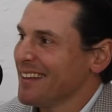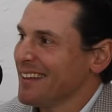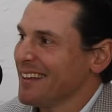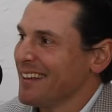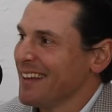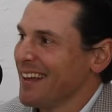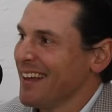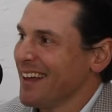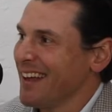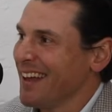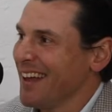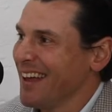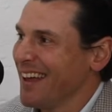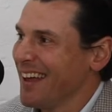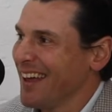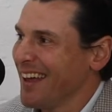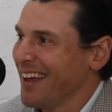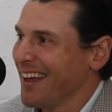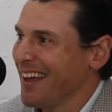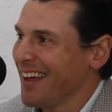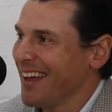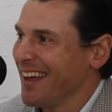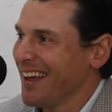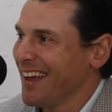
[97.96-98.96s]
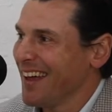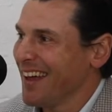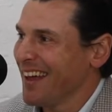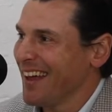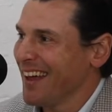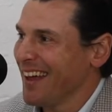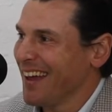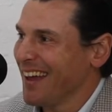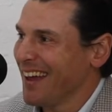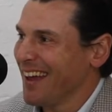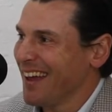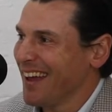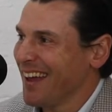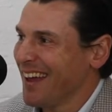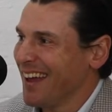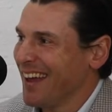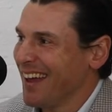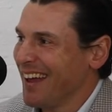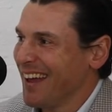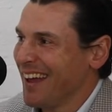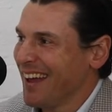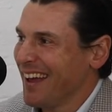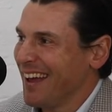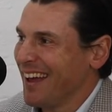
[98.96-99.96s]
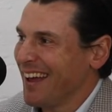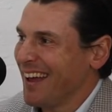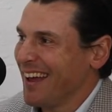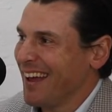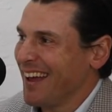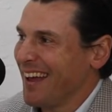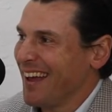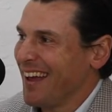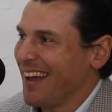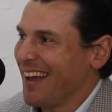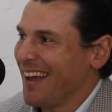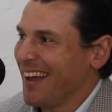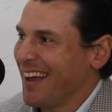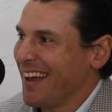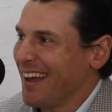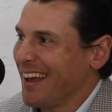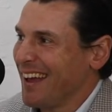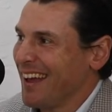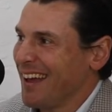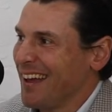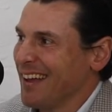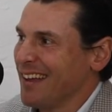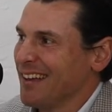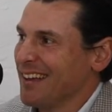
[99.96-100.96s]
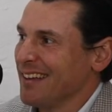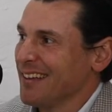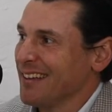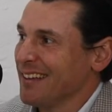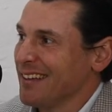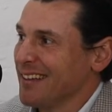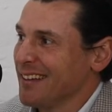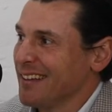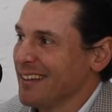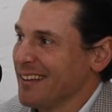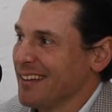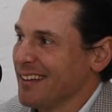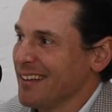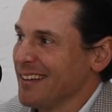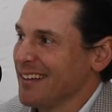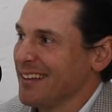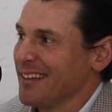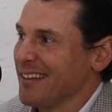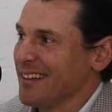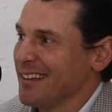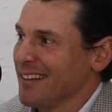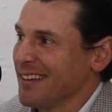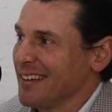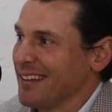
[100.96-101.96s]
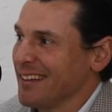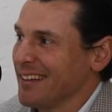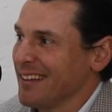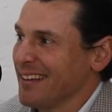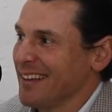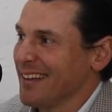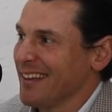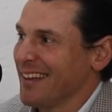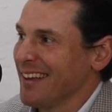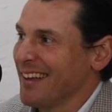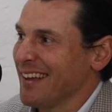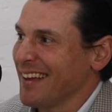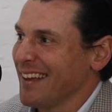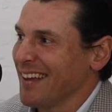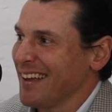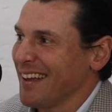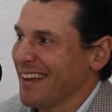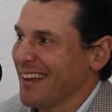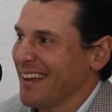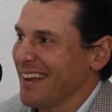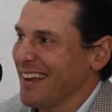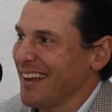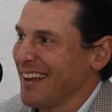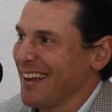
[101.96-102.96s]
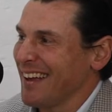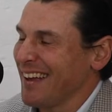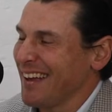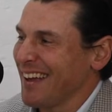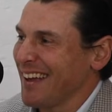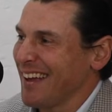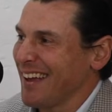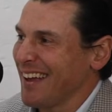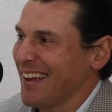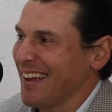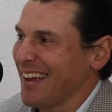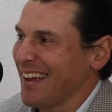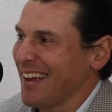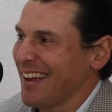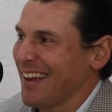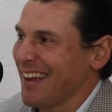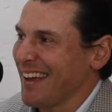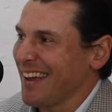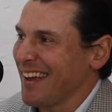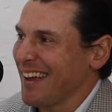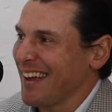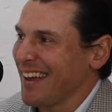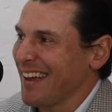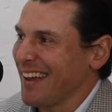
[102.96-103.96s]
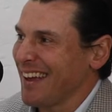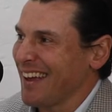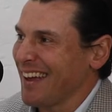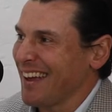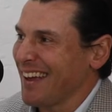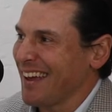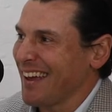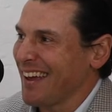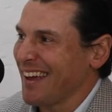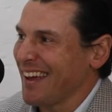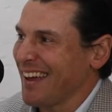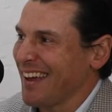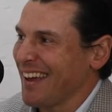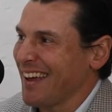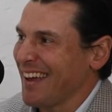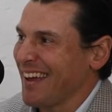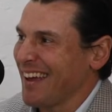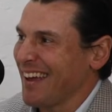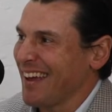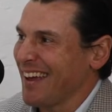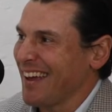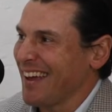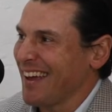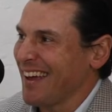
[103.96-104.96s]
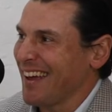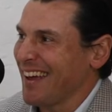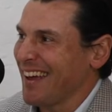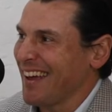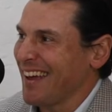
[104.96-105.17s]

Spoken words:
The person shown says nothing.